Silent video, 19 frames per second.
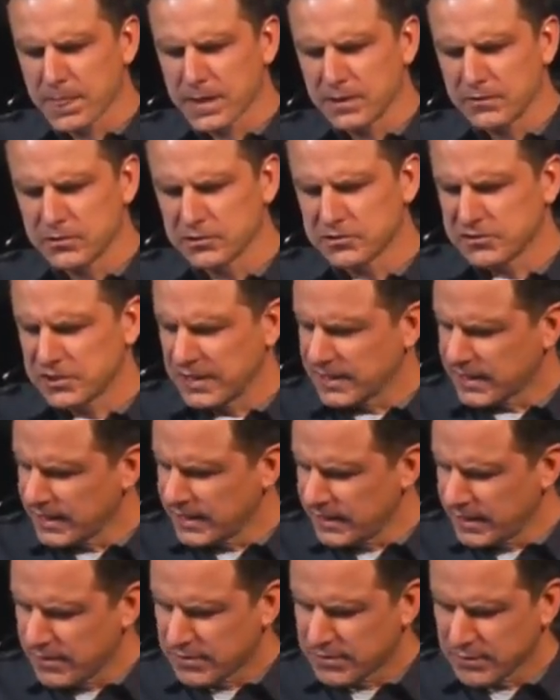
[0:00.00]
just take
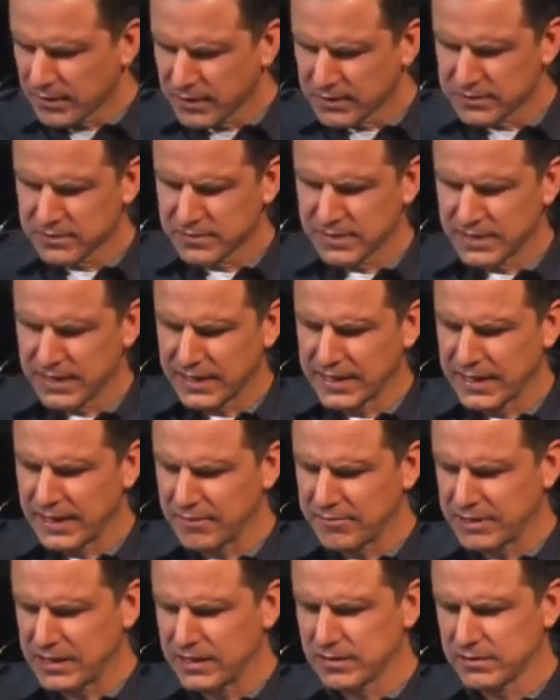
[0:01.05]
any thoughts that I have,
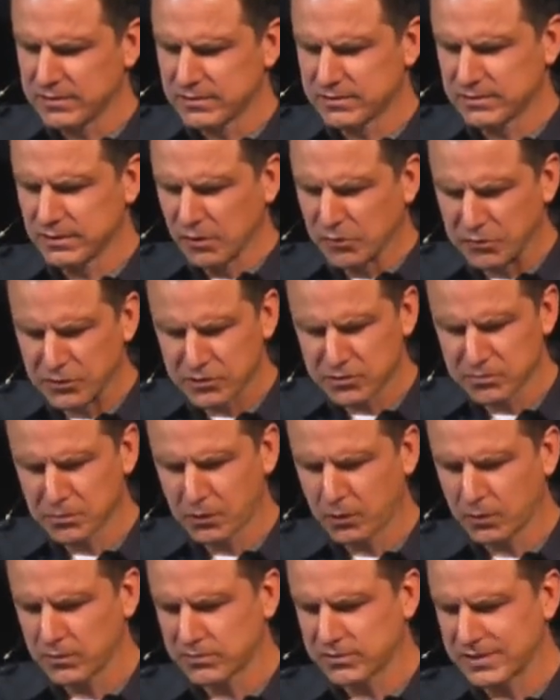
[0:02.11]
any selfish
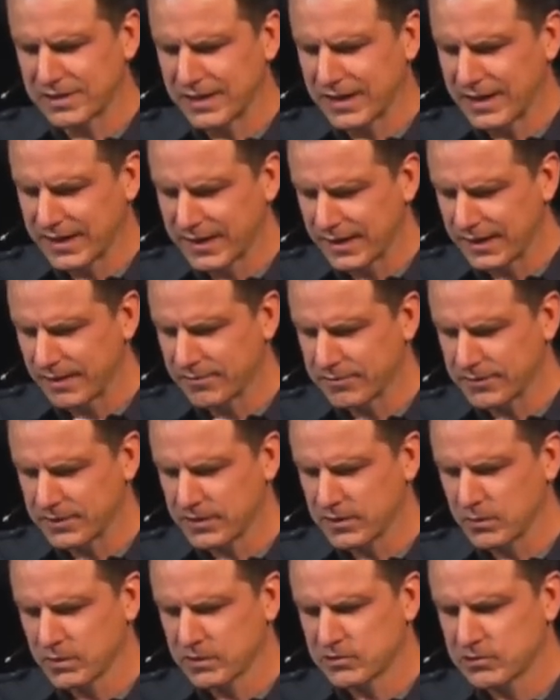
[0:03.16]
motives that I have, and
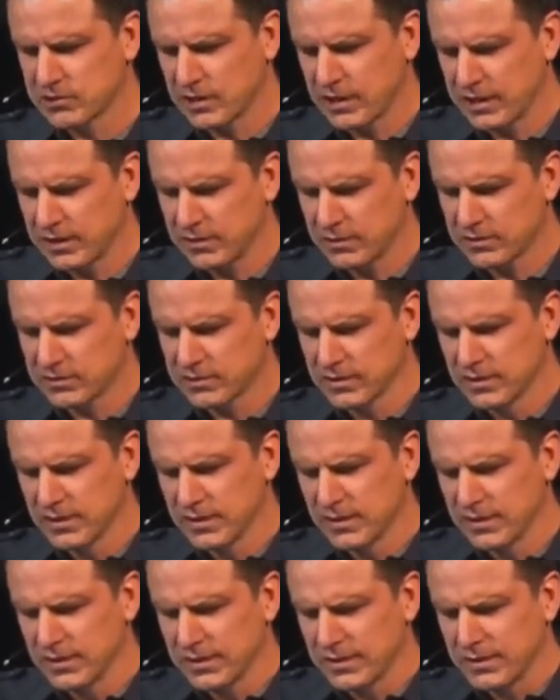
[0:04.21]
you would change
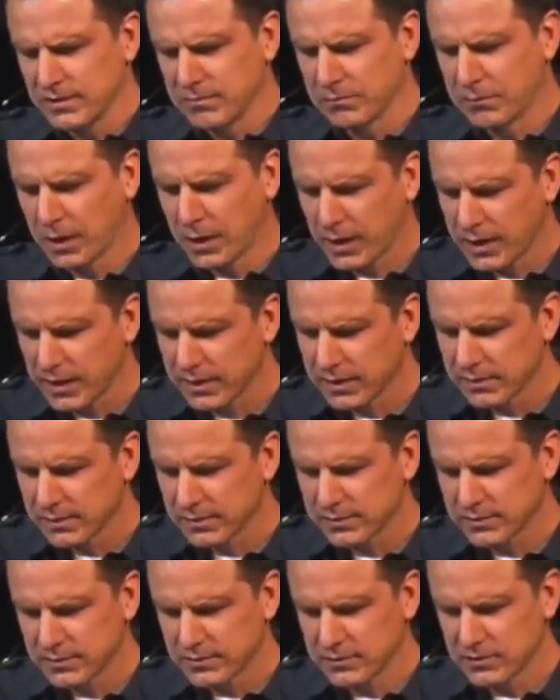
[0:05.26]
my
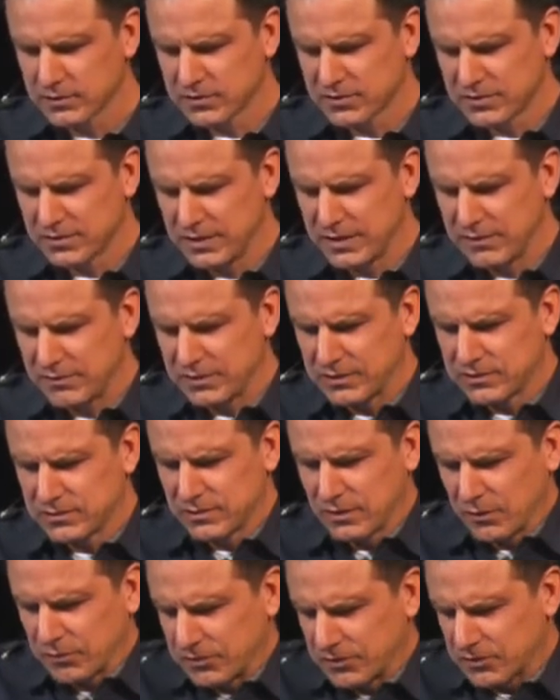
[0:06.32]
just even
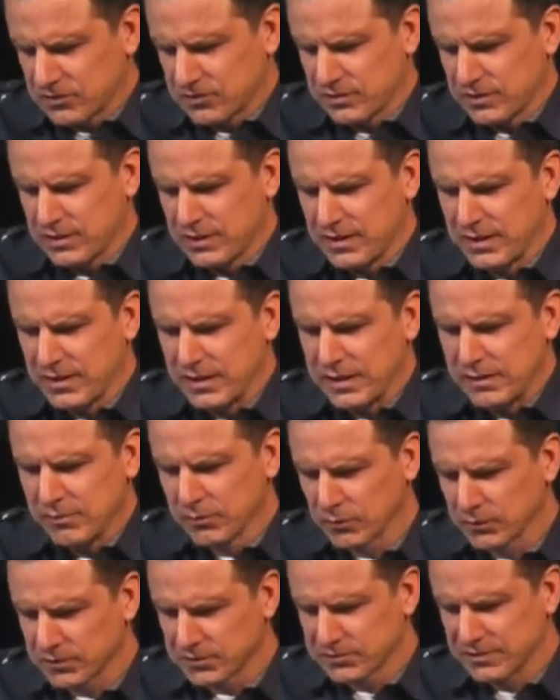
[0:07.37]
selfish and
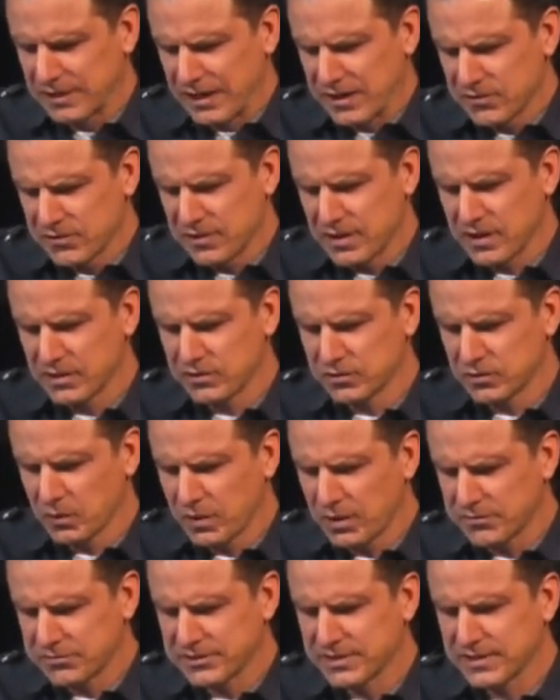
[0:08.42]
evil desires that I so
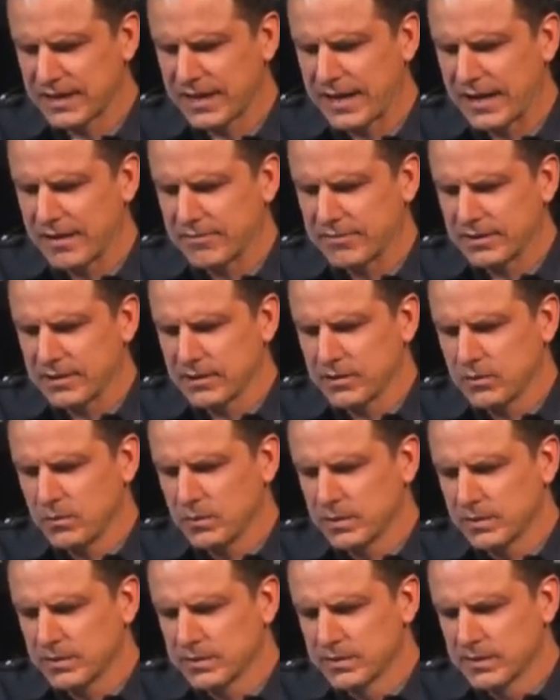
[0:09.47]
often have, and you
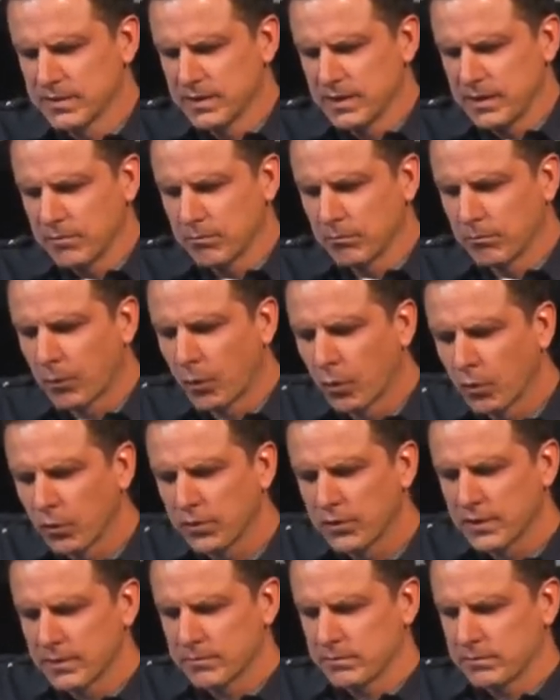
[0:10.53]
would mold
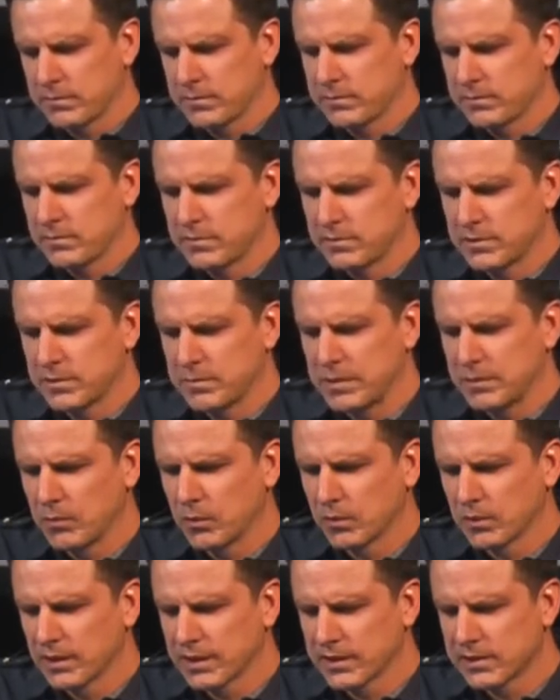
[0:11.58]
them to be
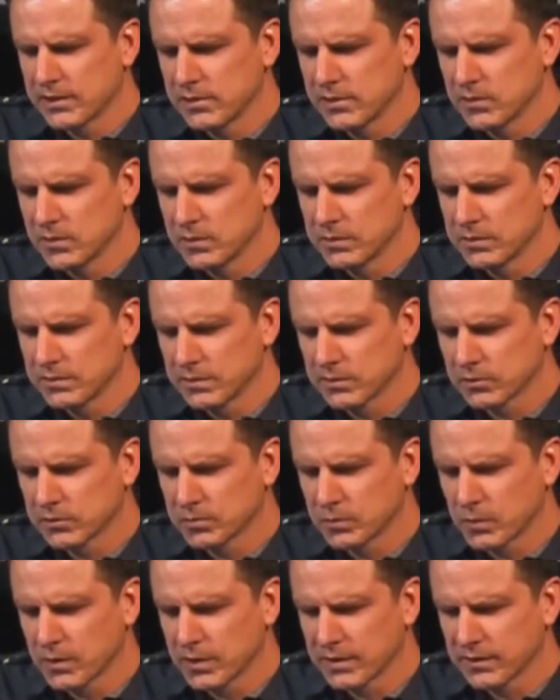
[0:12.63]
more like you this
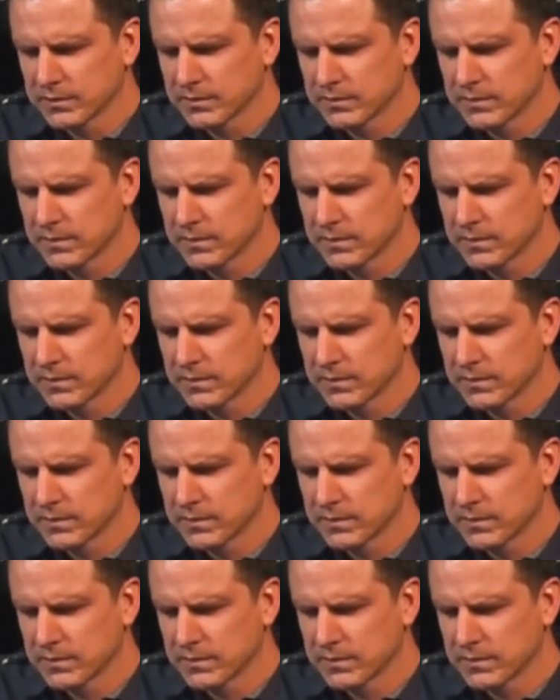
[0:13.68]
morning.